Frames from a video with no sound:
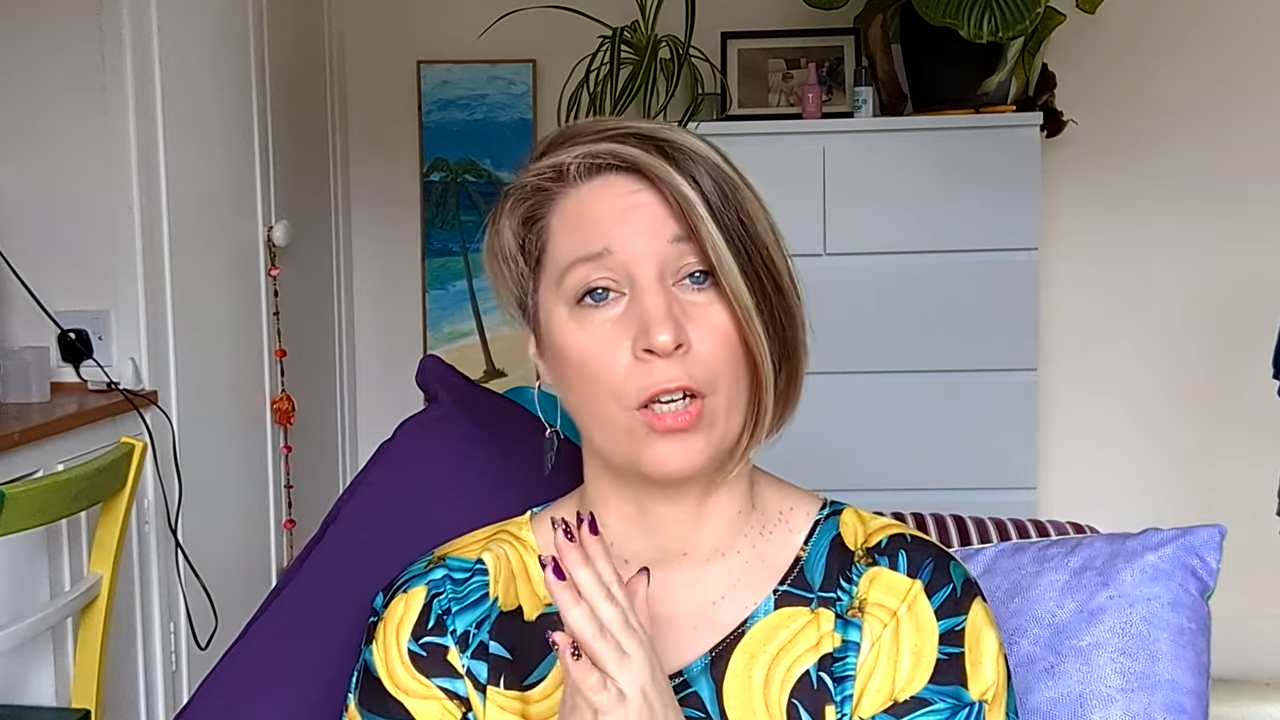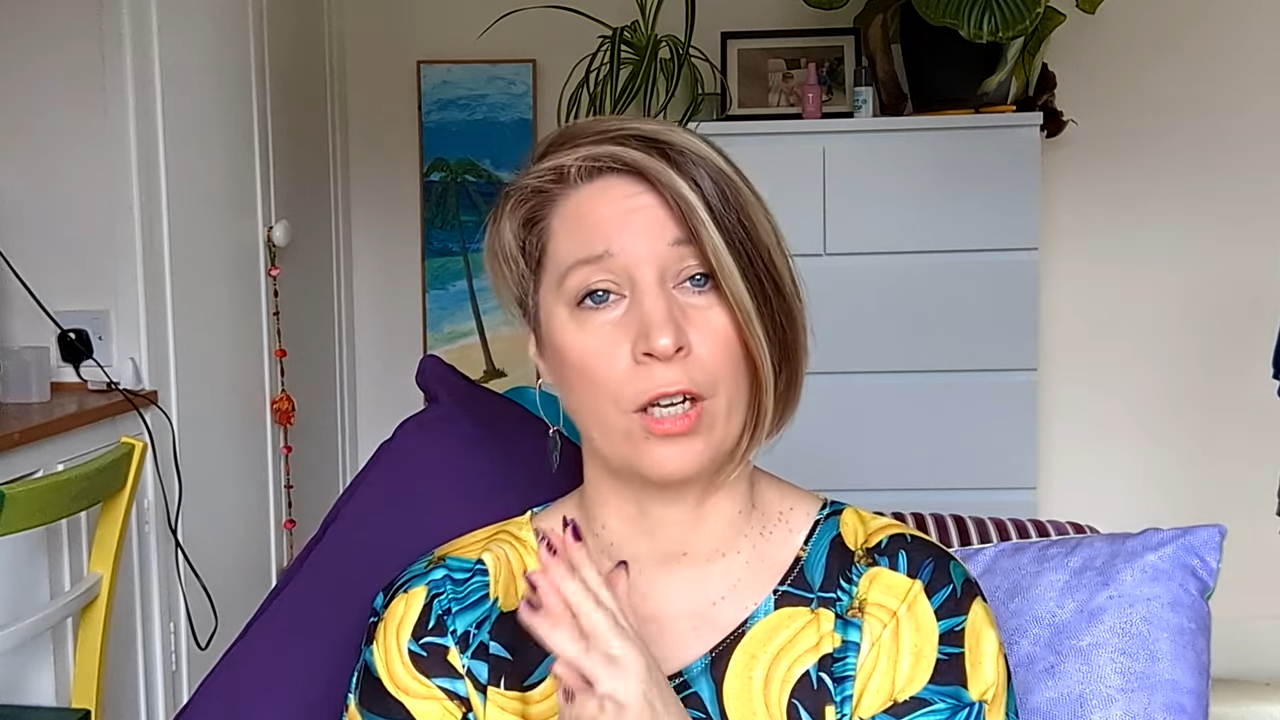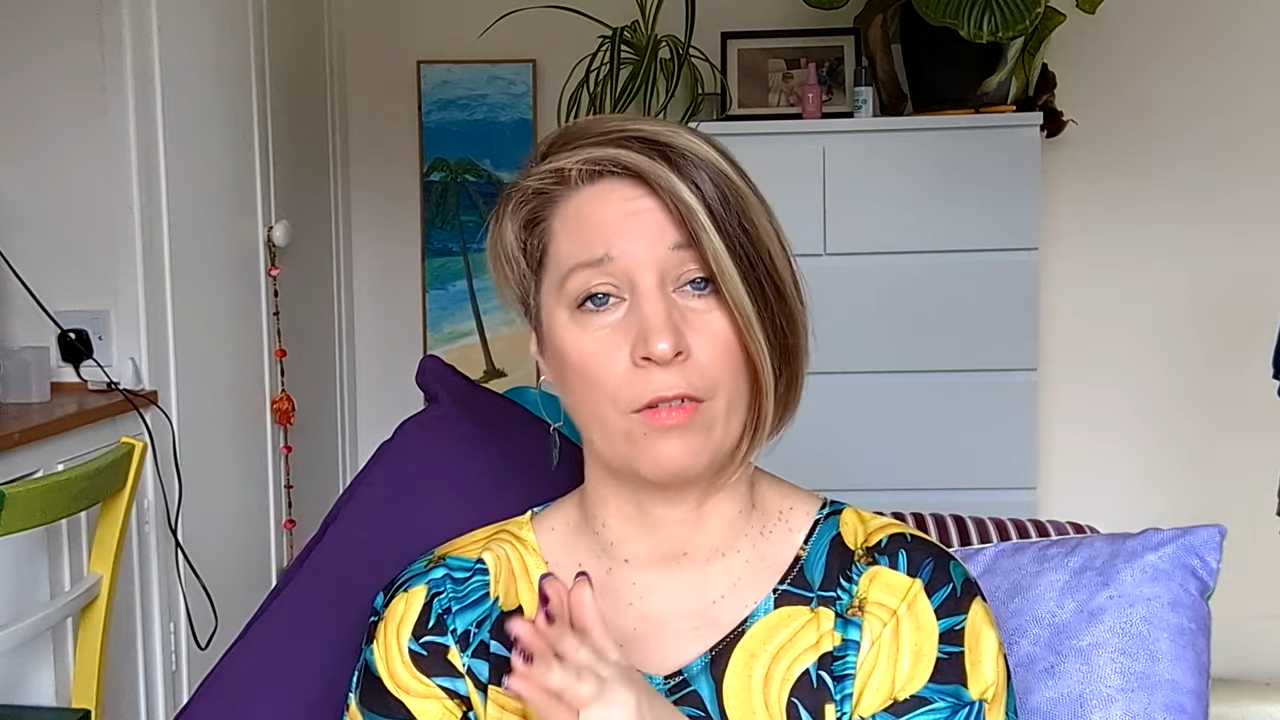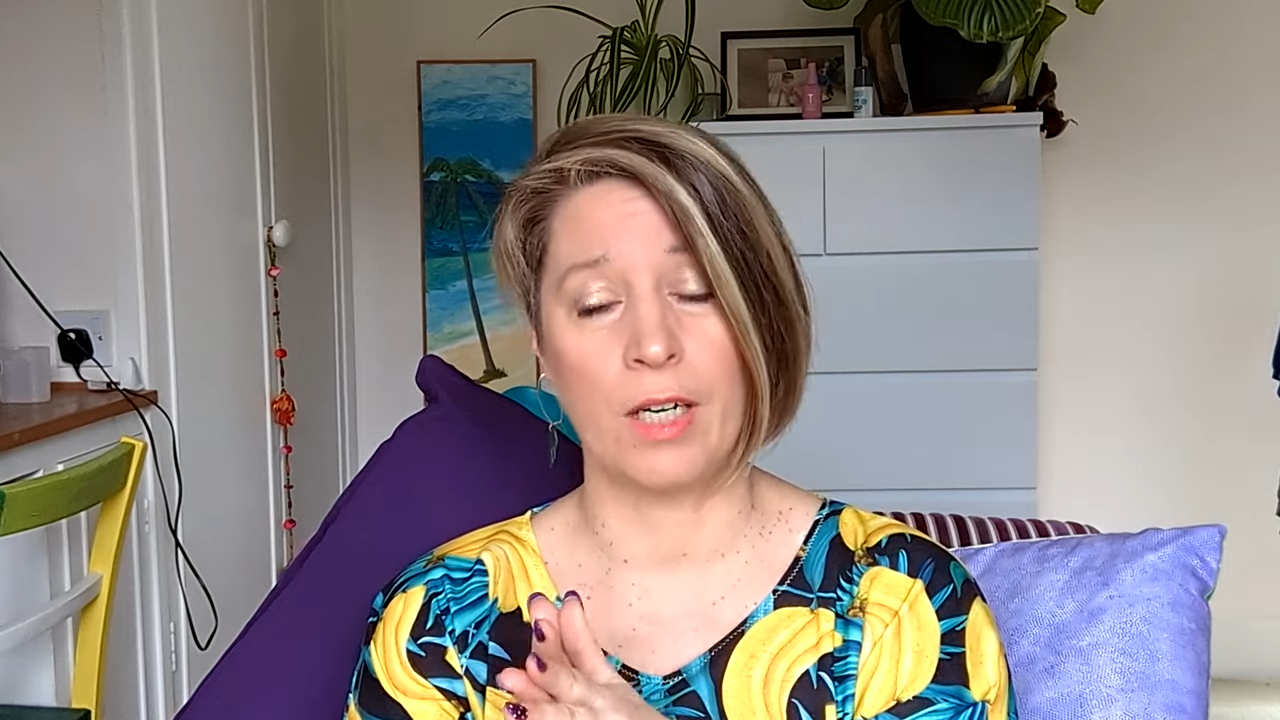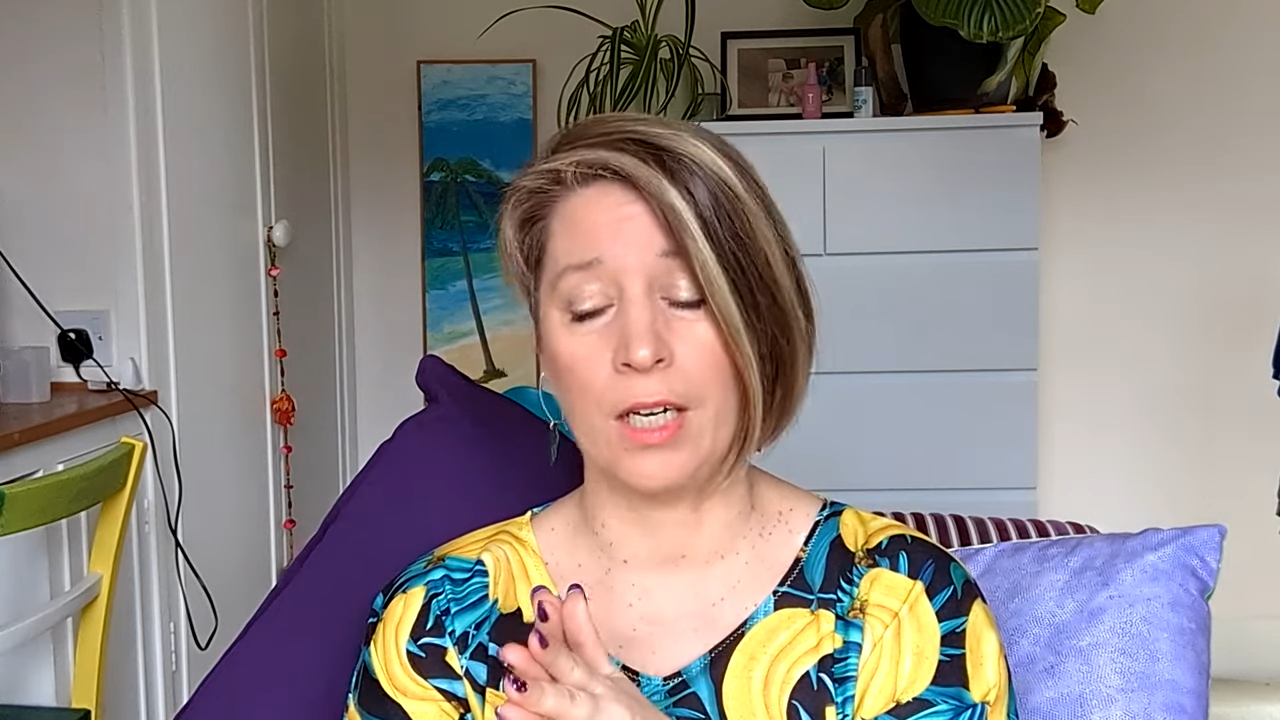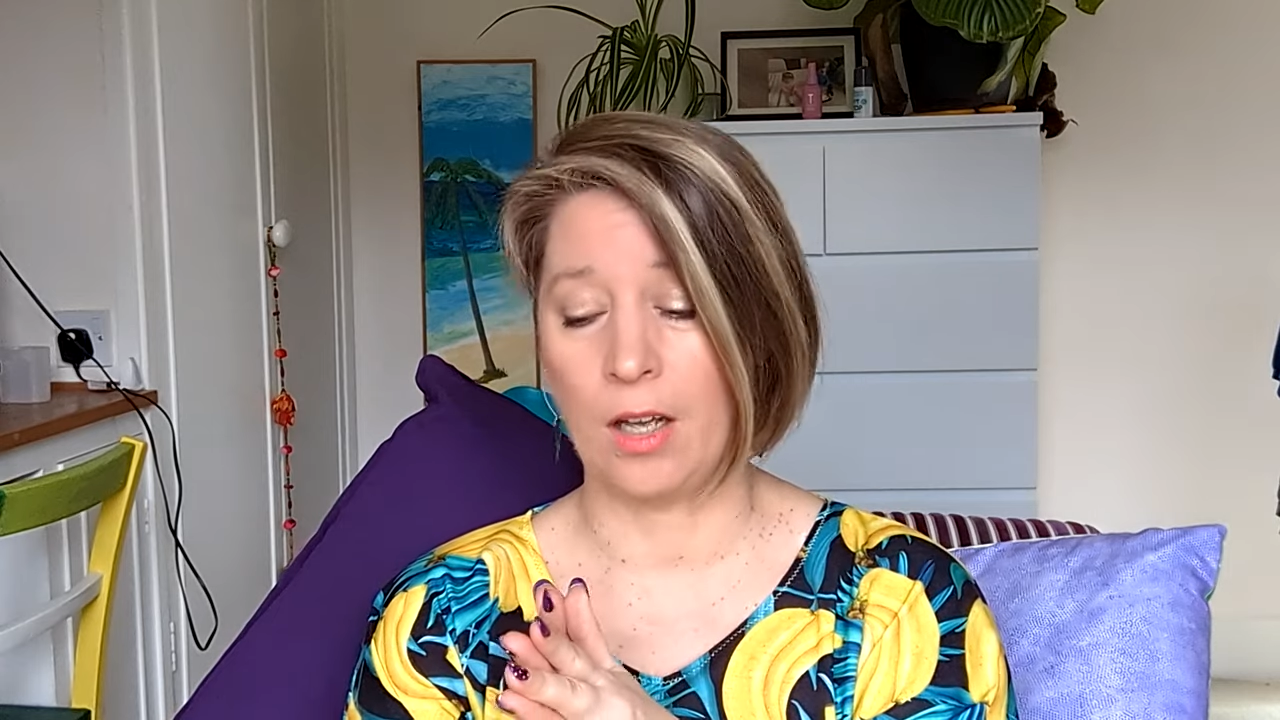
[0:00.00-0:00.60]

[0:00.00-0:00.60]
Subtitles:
and I really